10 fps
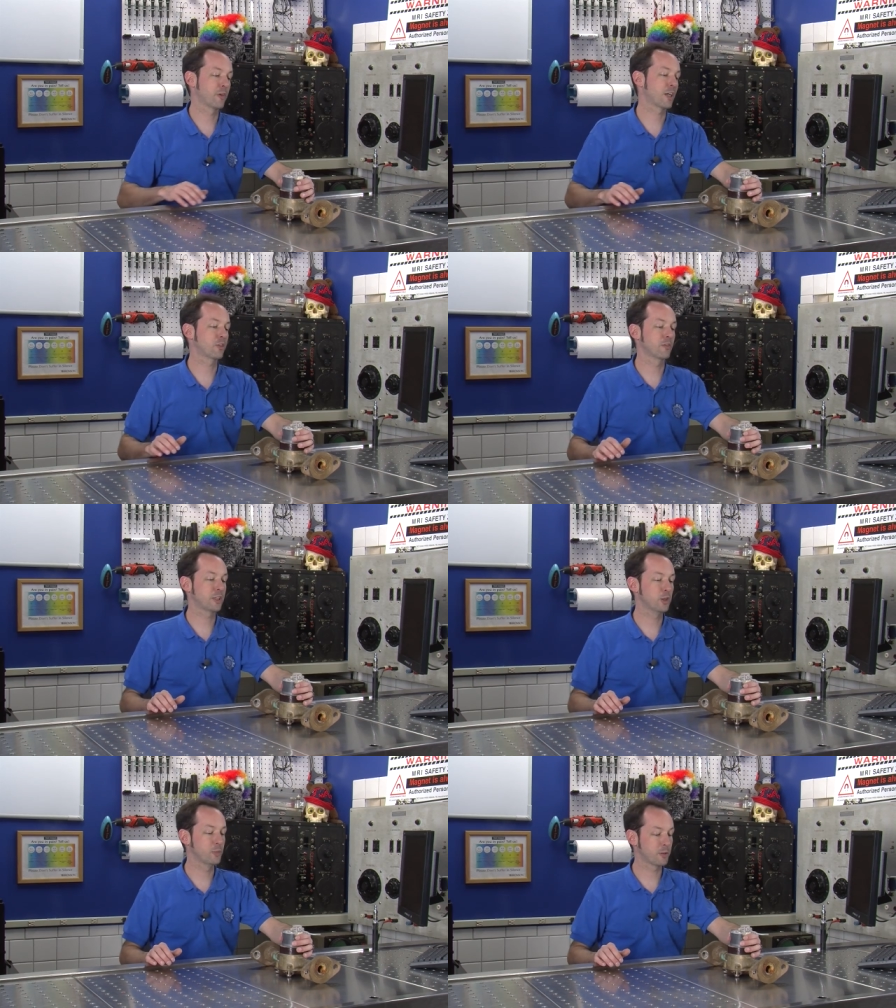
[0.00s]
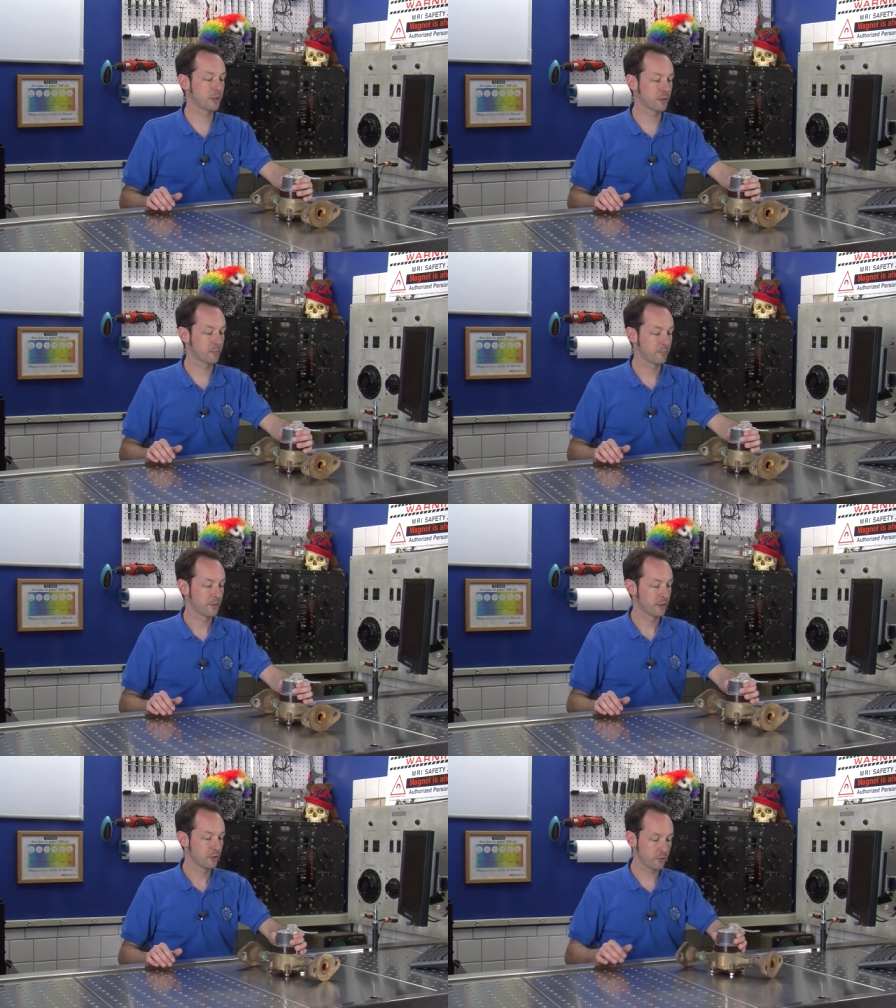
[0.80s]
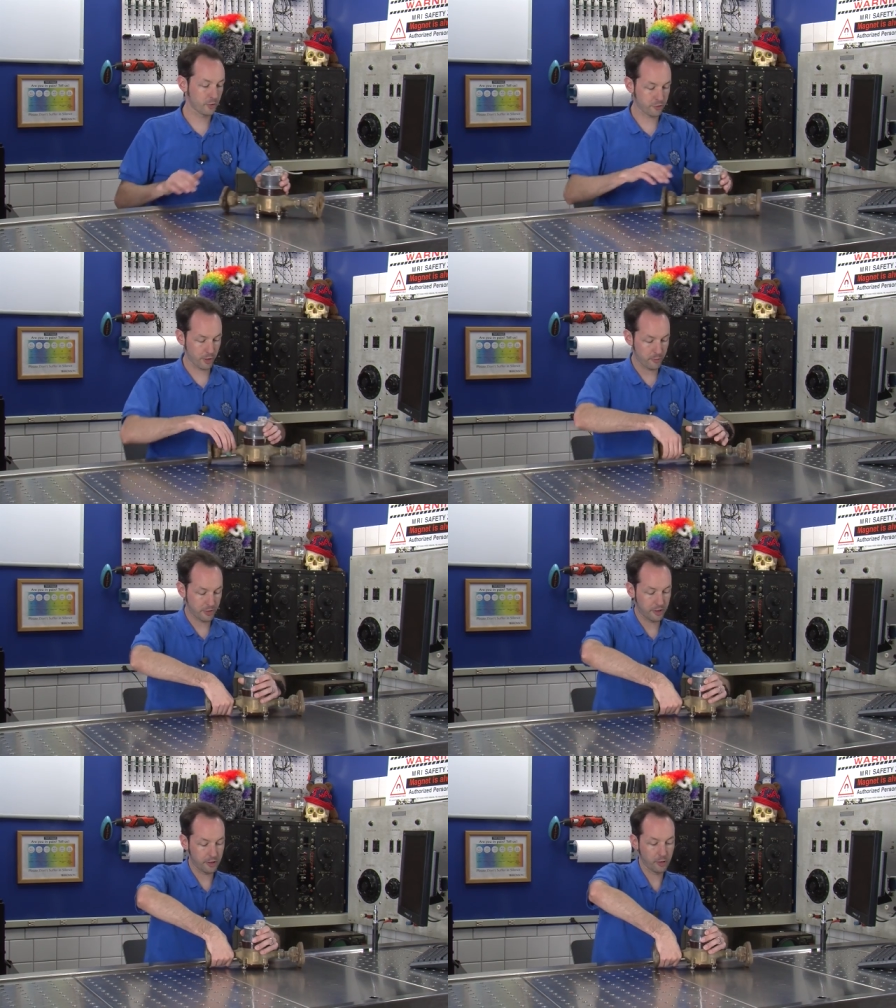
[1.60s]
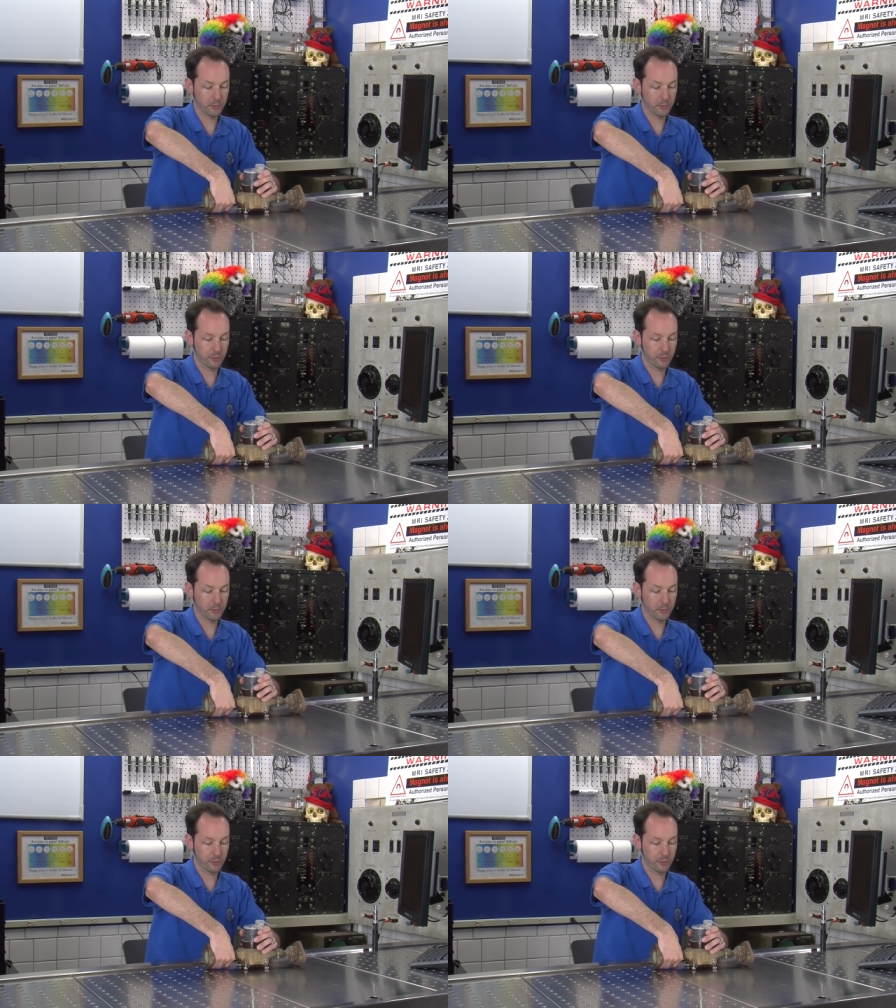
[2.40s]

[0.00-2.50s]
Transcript: fraction of a cubic meter. So we're going to start by taking it